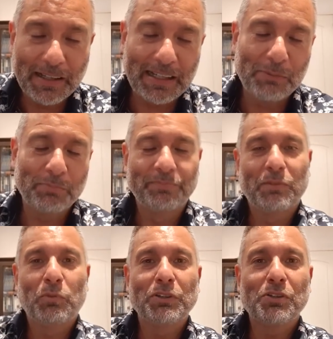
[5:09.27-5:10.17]
And
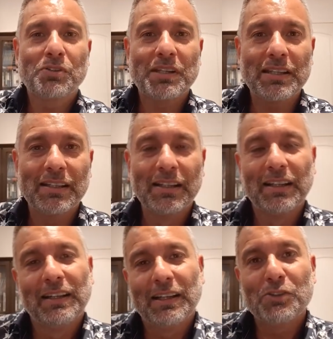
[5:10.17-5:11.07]
what do you see?
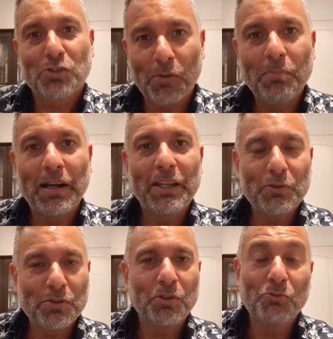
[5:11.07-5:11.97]
Somebody
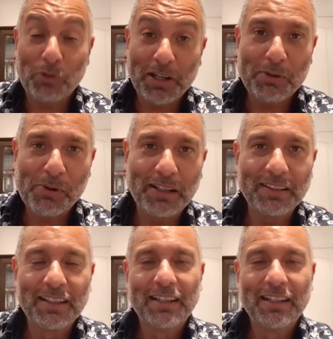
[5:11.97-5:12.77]
who's done really well.